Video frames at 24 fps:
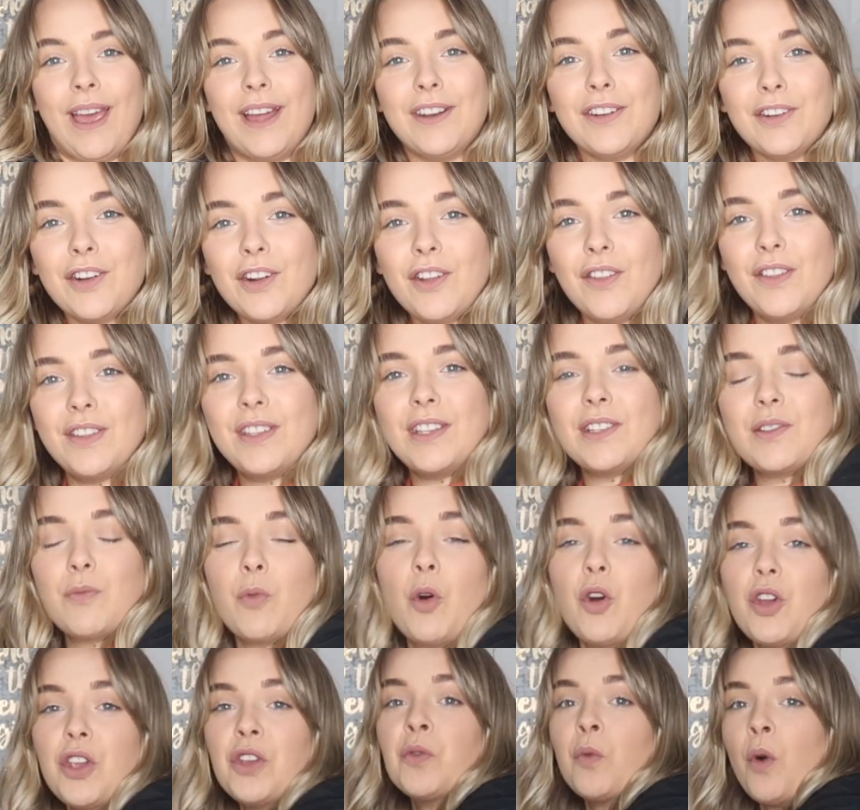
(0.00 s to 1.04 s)
I don't know, this is
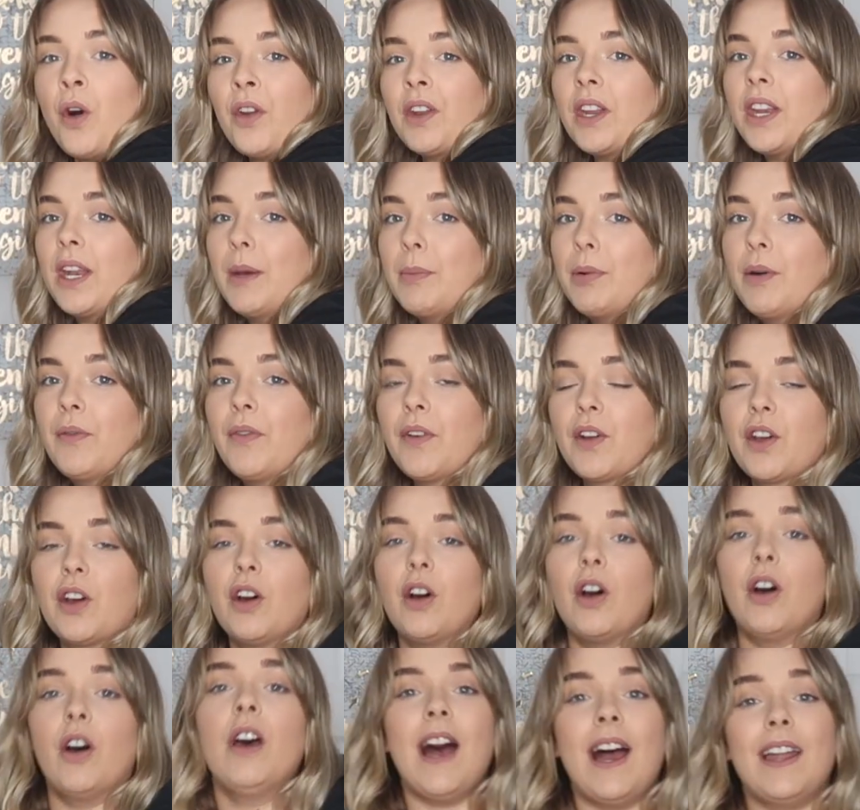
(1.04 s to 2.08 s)
what you'd want in a puffer
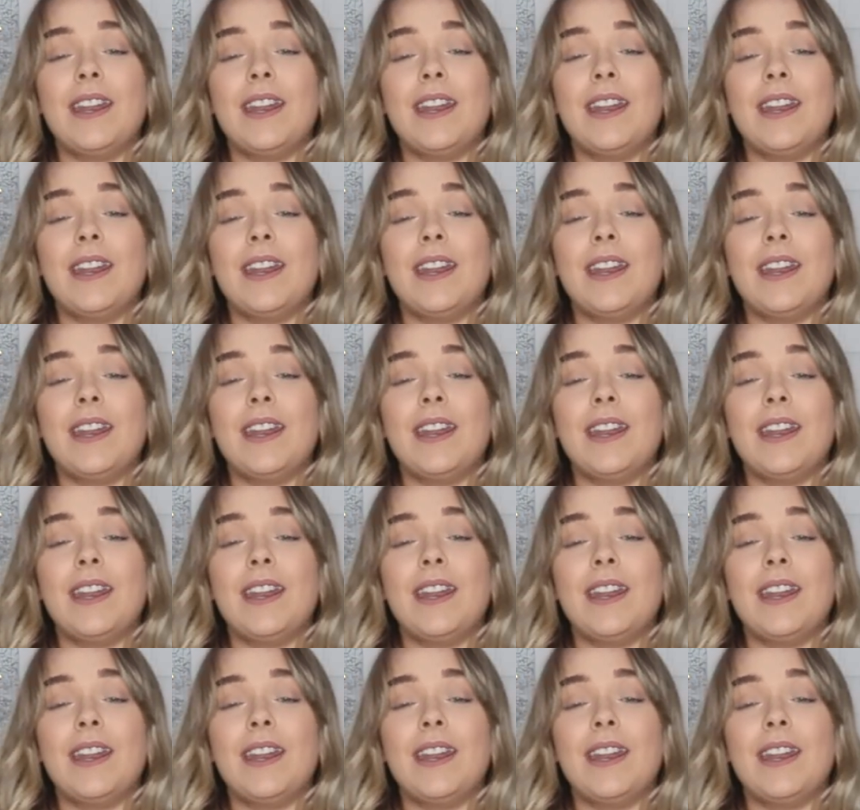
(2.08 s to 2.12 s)
coat.